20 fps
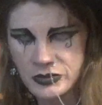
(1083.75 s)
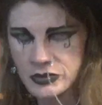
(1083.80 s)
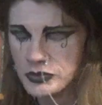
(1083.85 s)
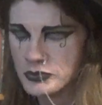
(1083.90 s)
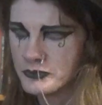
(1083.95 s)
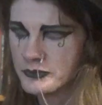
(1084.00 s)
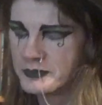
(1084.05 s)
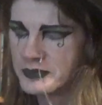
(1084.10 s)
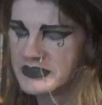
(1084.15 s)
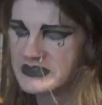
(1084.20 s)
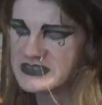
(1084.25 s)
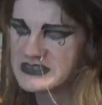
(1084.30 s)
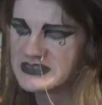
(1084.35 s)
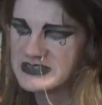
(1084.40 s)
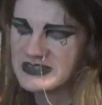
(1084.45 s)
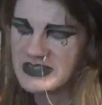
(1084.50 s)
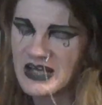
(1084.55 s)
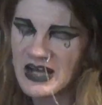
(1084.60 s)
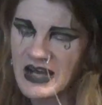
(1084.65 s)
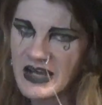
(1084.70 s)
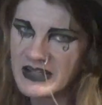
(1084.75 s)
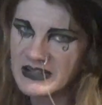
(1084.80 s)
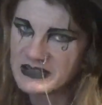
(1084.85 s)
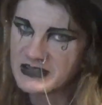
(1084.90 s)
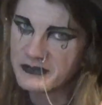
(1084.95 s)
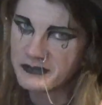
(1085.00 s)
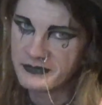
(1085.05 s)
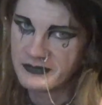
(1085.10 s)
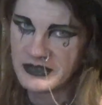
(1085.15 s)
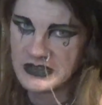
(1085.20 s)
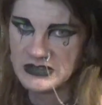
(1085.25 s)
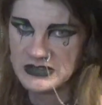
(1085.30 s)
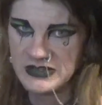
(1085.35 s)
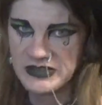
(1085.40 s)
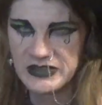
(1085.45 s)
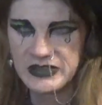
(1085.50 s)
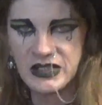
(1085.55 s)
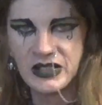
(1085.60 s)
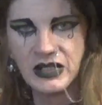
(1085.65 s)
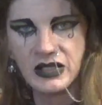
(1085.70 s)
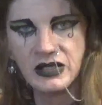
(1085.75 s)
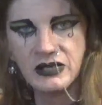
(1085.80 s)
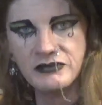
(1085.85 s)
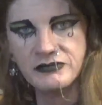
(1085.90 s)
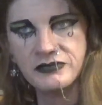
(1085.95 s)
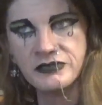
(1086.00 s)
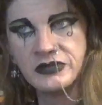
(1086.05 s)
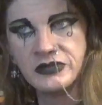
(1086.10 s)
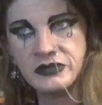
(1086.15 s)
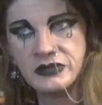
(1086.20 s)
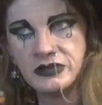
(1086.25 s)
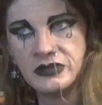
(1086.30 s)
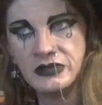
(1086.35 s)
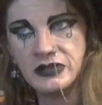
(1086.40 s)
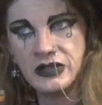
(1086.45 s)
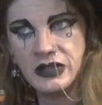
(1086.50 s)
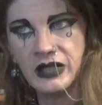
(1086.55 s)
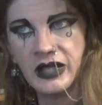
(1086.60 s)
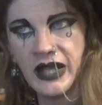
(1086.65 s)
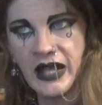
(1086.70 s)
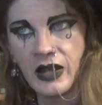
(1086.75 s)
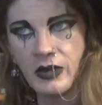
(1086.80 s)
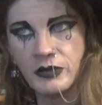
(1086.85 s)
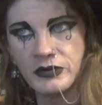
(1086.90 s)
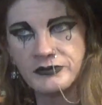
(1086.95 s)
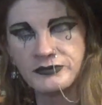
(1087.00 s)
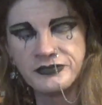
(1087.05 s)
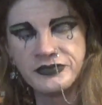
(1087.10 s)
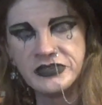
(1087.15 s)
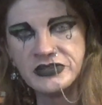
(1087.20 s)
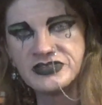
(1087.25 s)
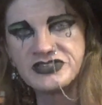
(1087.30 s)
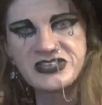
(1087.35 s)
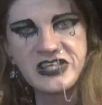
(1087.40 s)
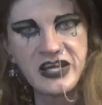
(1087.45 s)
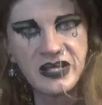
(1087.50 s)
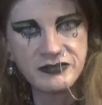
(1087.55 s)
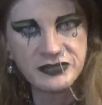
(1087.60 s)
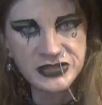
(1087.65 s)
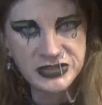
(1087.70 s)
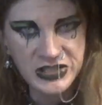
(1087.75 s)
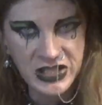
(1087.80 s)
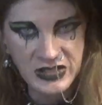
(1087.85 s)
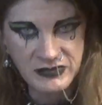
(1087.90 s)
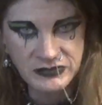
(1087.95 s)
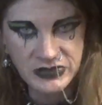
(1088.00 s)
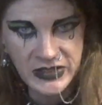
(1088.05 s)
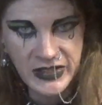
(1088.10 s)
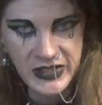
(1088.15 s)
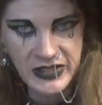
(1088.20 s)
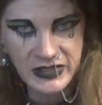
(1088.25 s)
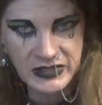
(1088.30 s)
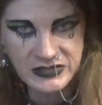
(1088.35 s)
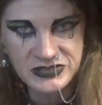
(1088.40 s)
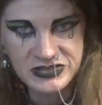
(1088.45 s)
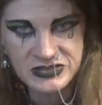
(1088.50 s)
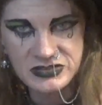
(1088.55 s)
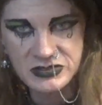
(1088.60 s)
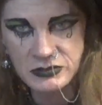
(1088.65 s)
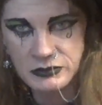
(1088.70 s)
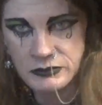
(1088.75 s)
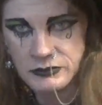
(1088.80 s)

You've been denied the feeling of how it feels to have shaved legs